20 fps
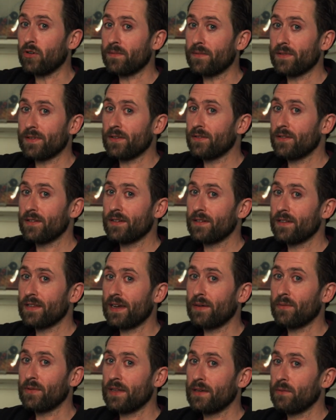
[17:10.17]
As soon as you do
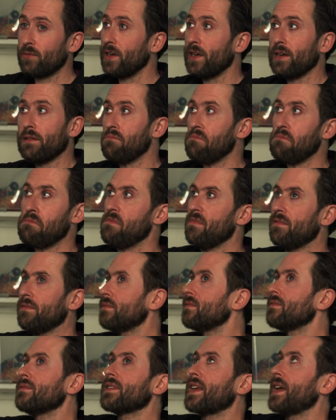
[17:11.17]
that when they're wet,
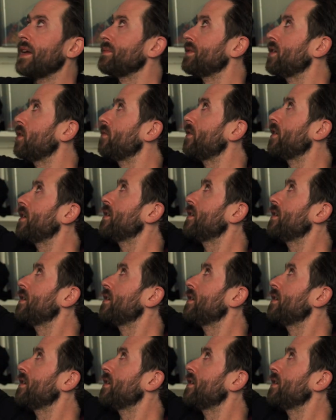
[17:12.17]
game's over.